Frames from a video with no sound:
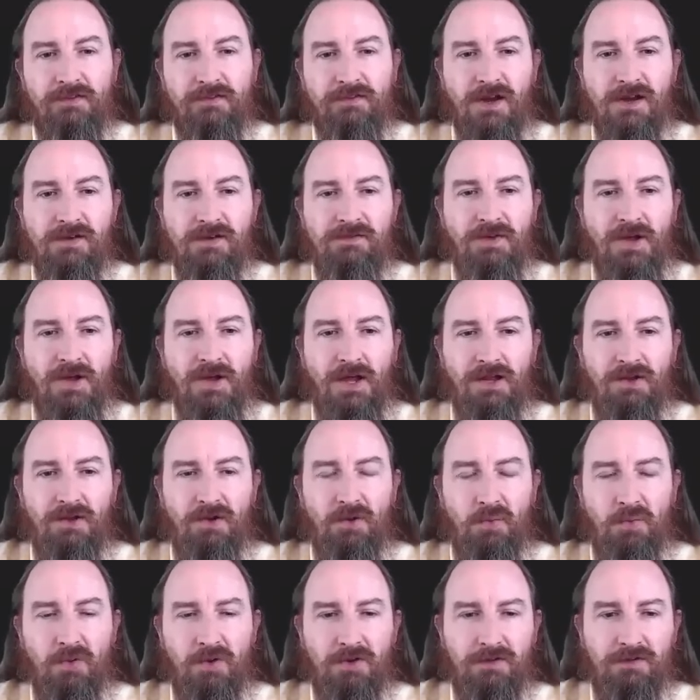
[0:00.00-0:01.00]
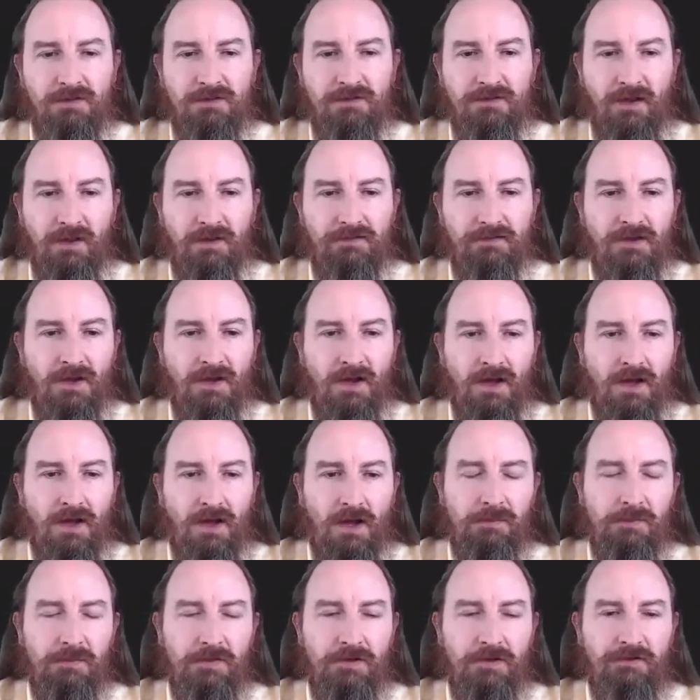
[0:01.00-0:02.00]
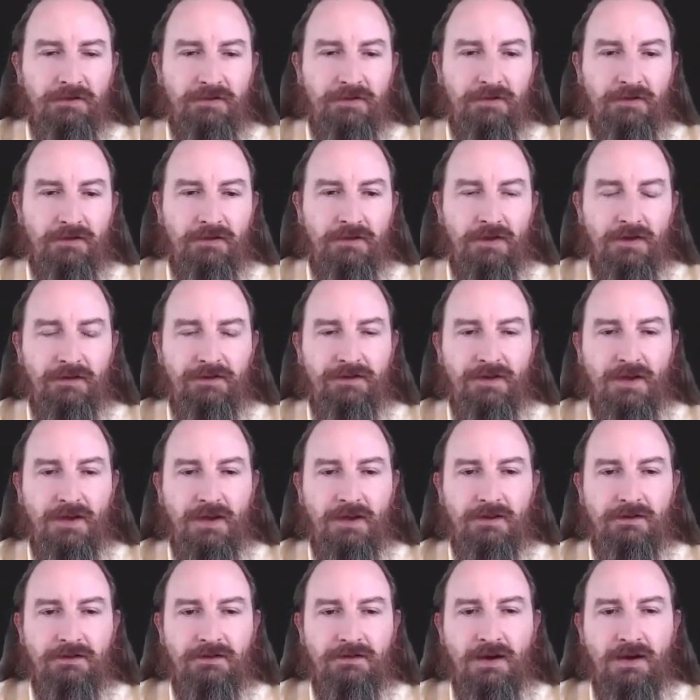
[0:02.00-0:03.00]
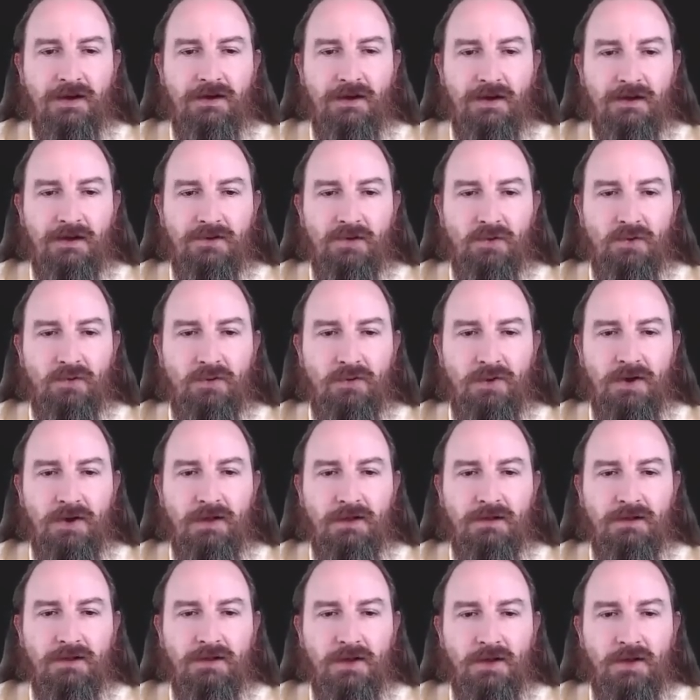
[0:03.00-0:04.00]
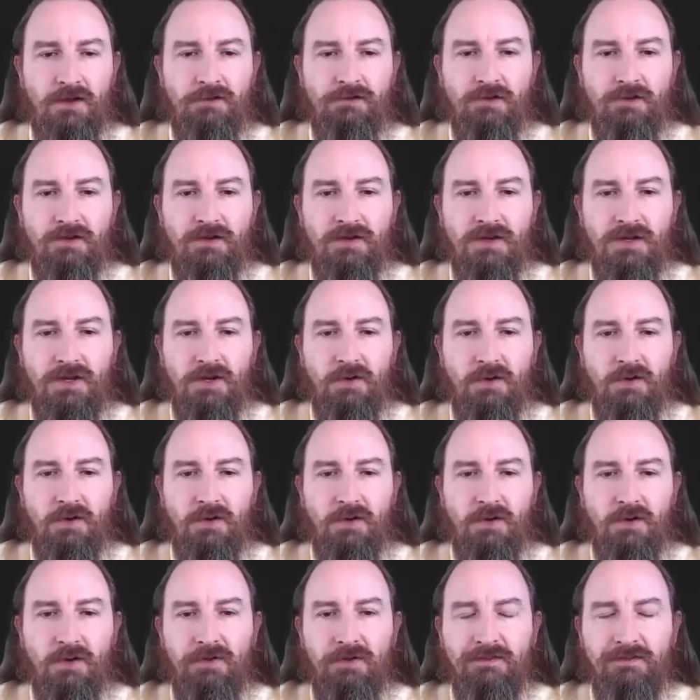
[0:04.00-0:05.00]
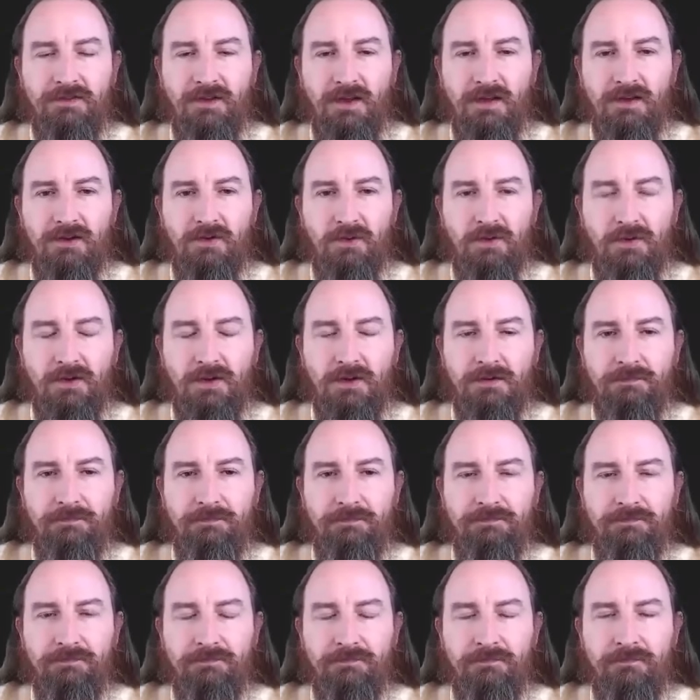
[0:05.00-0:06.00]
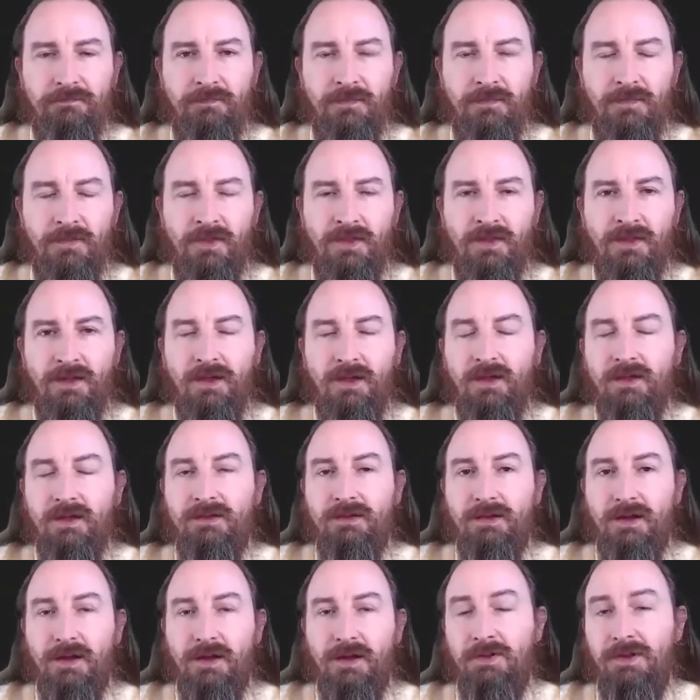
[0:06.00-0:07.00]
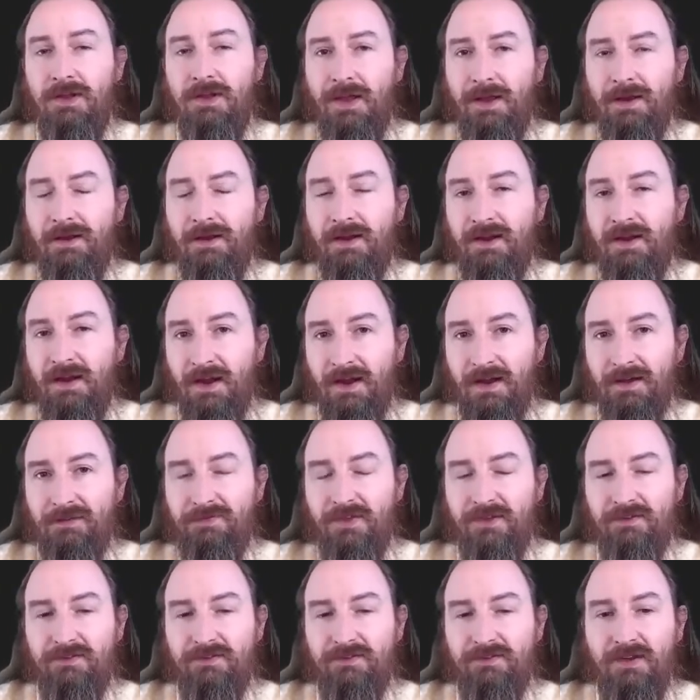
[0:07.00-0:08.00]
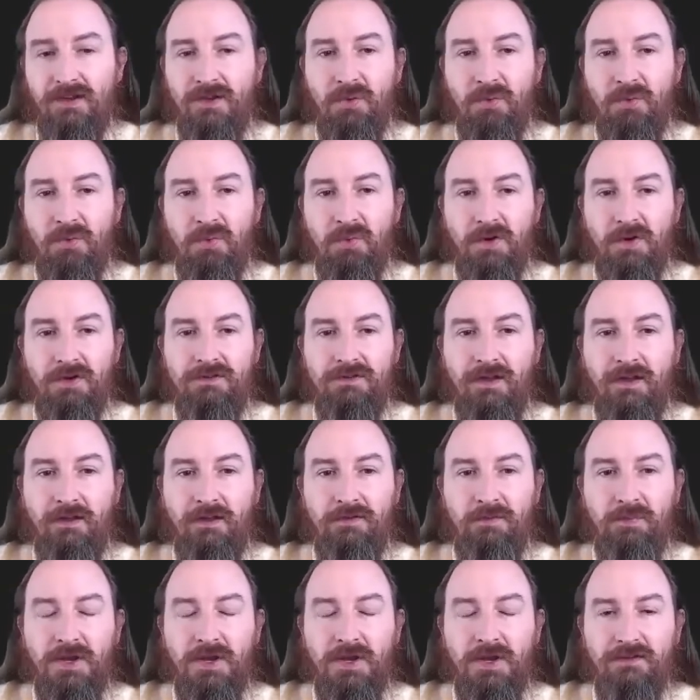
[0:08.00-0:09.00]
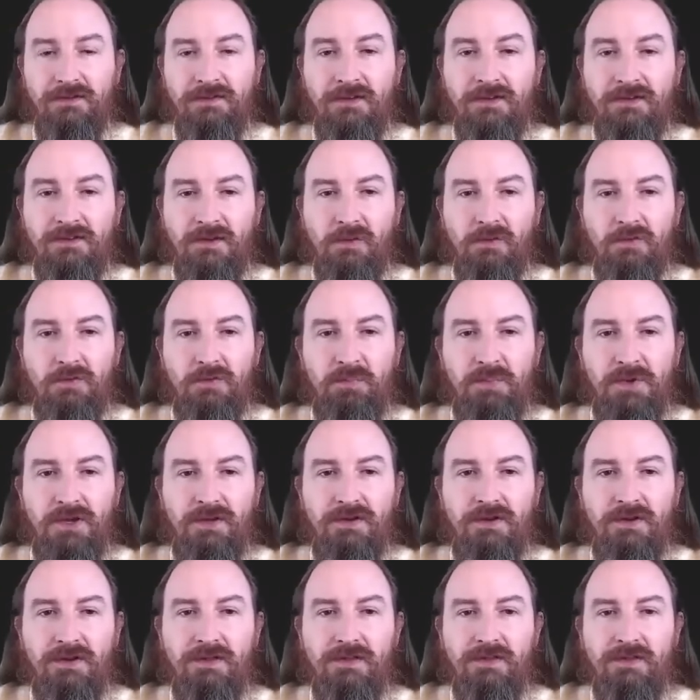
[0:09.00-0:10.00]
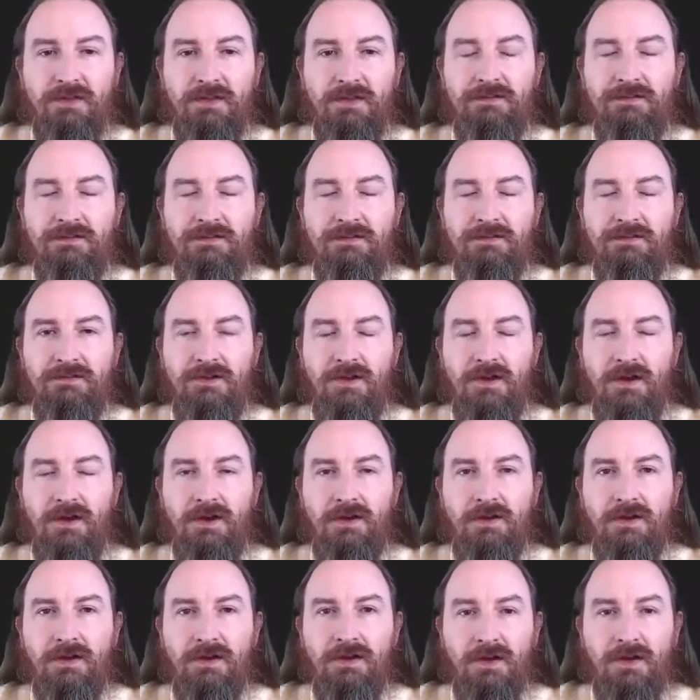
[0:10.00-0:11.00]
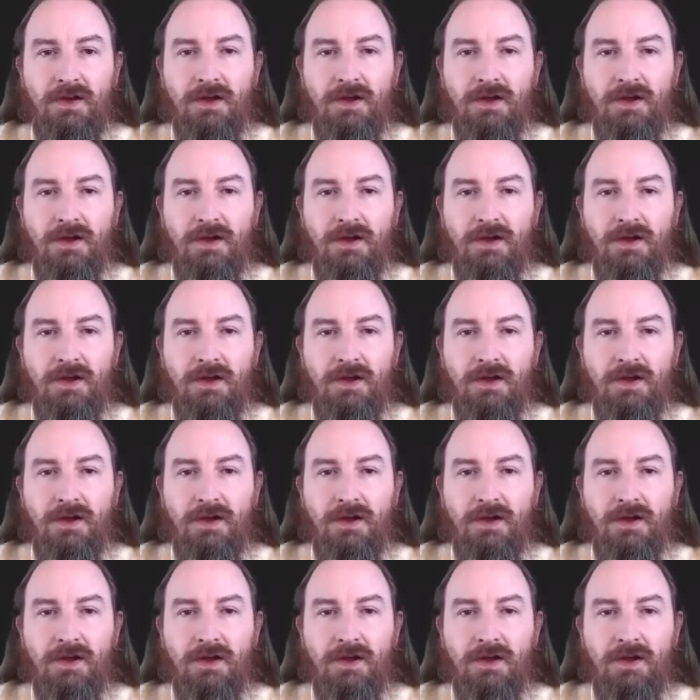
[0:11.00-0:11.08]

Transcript: is kind of a hello world test. I'm just going to say sci.url should equal the site URL. Now I'm glad I have this hello world test because as I was building this talk,